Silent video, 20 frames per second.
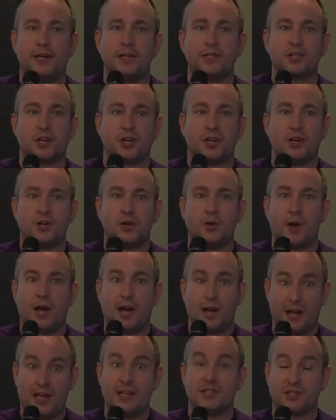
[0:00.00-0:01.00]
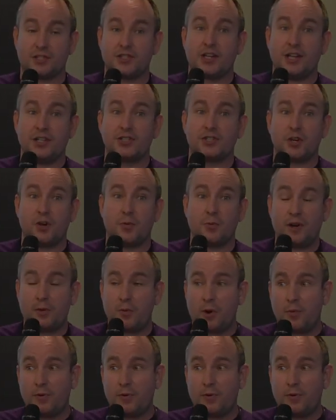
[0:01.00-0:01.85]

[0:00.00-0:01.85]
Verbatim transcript: So uh, it's it's doing really well.